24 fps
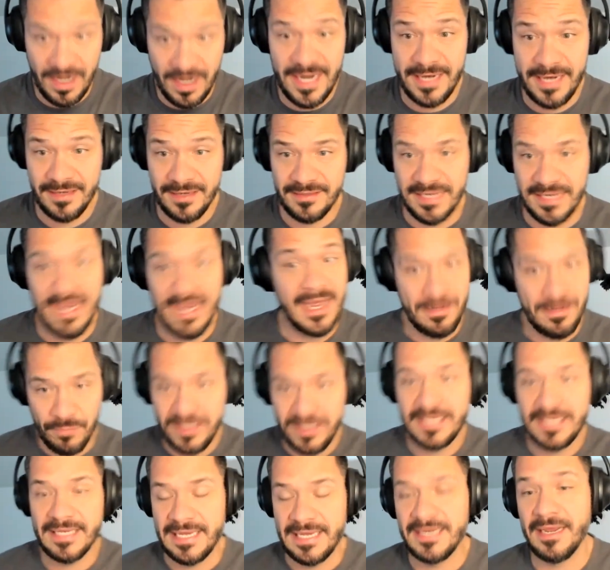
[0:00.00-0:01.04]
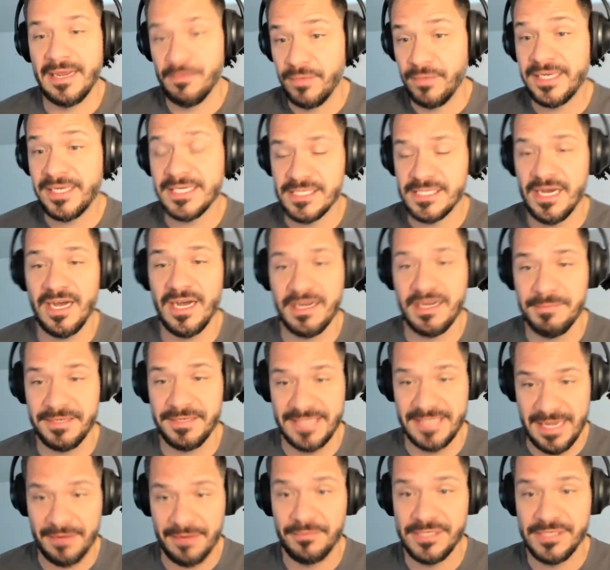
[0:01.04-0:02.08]
right. So. Yeah, and we could talk
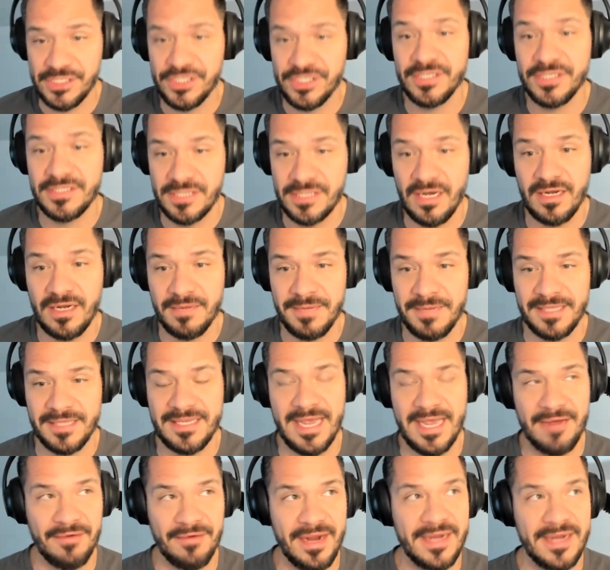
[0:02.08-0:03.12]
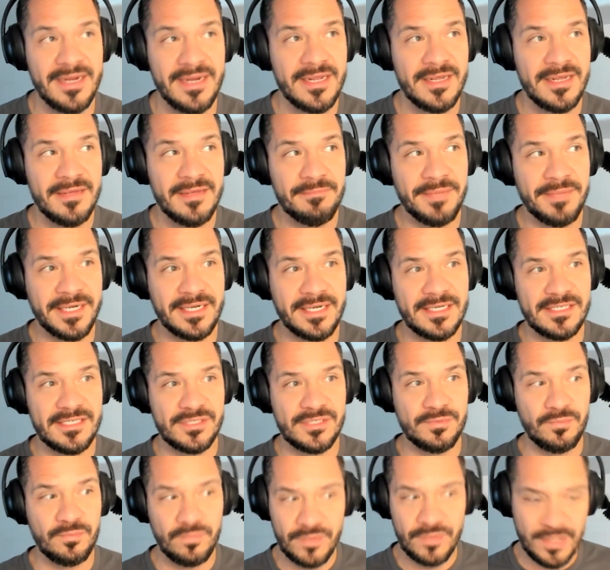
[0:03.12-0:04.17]
about that, and we should talk about that, right? Mm-hmm.
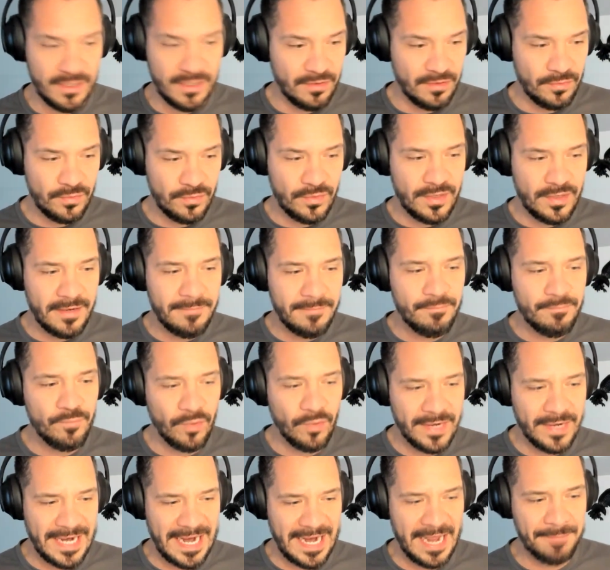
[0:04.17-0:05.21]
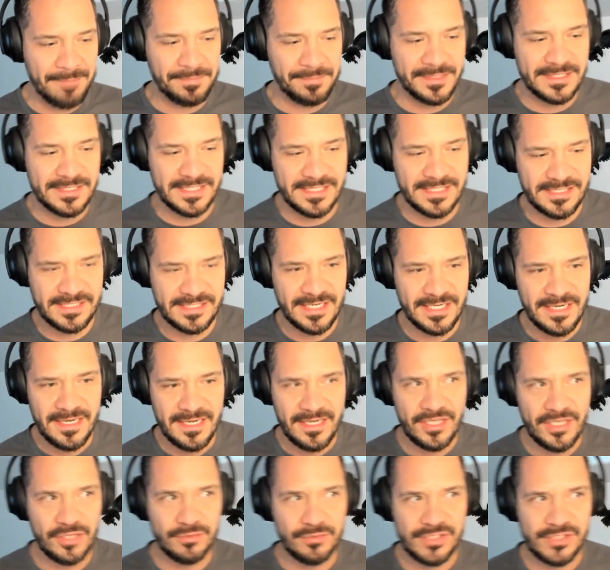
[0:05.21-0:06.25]
Because what happens is
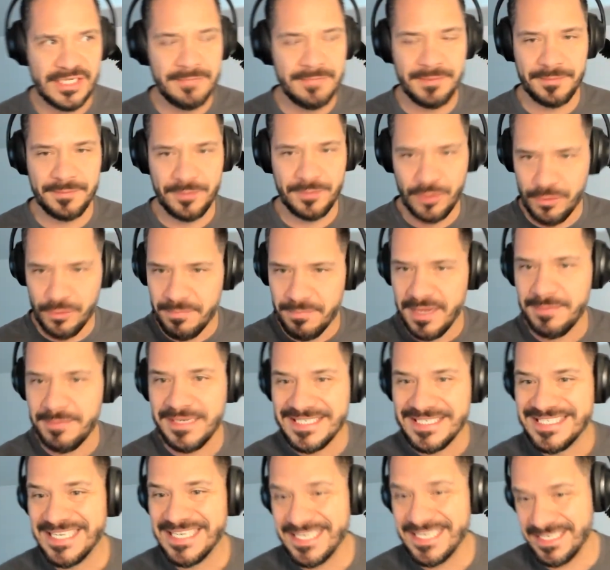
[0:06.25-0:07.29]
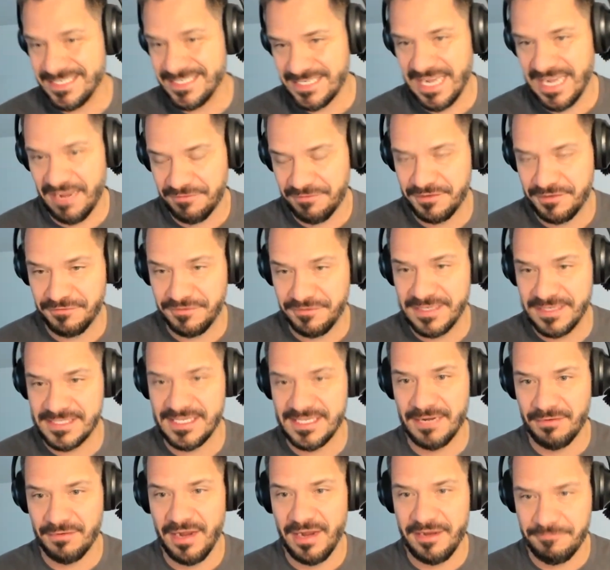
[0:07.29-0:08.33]
you see people who maybe didn't have to face
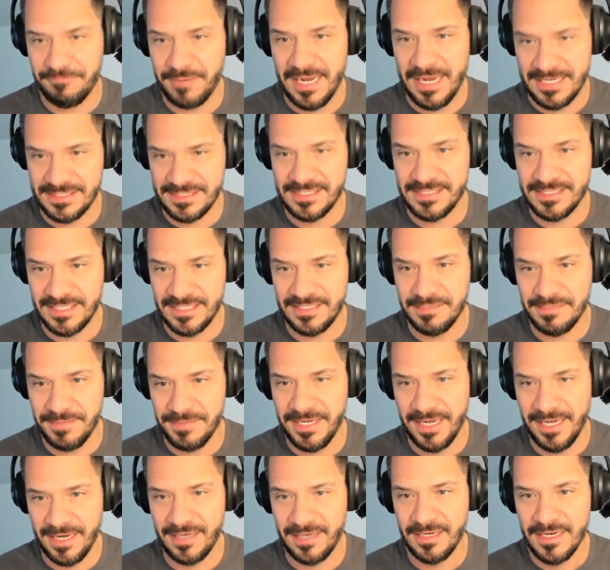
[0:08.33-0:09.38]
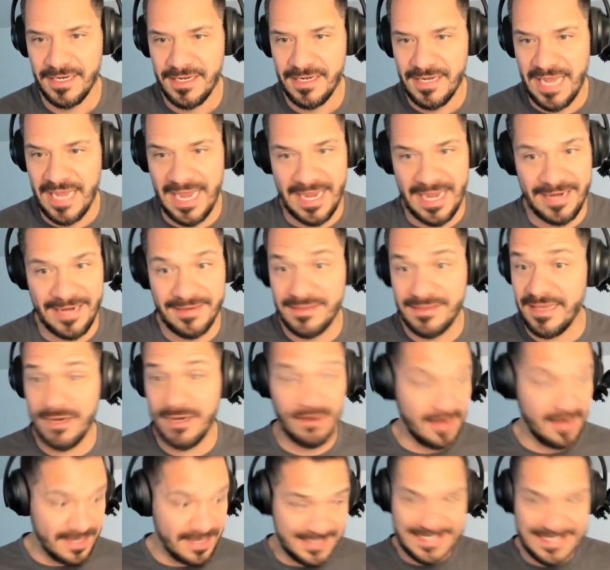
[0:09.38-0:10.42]
that rite of passage at the beginning, and
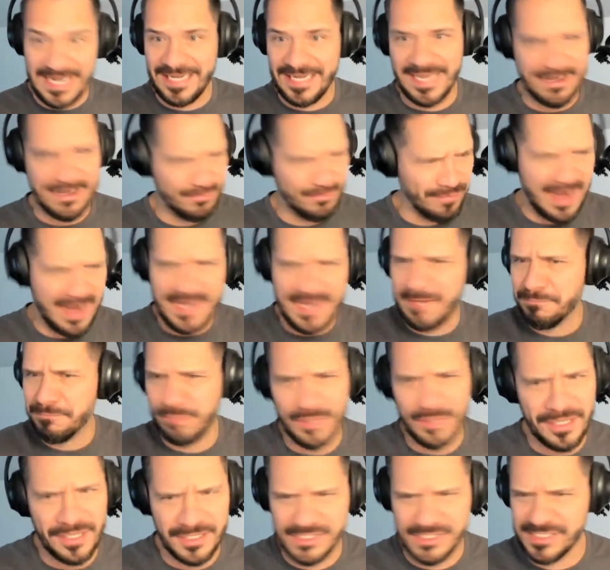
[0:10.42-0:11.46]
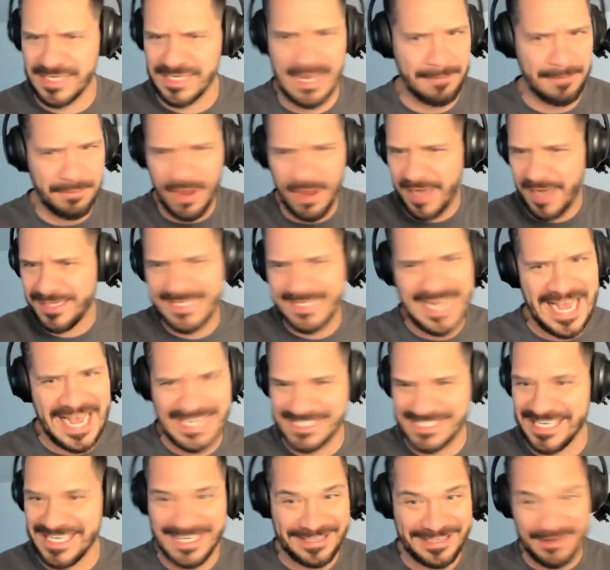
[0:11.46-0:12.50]
they're a decade writing books, like
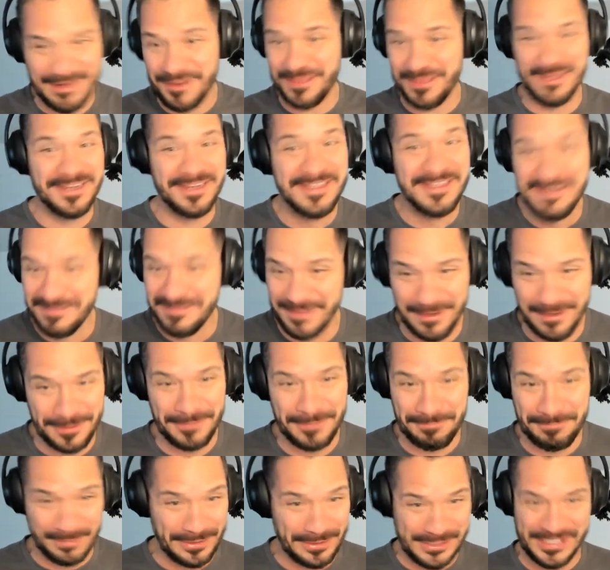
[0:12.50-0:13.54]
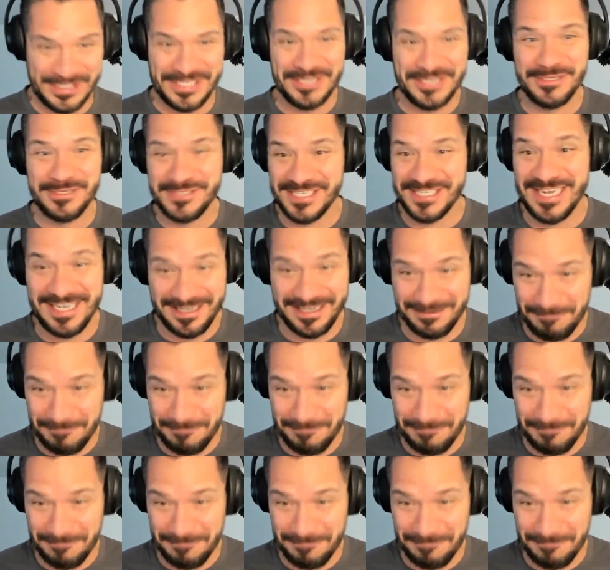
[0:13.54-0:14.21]
podcasts, like they're the person who's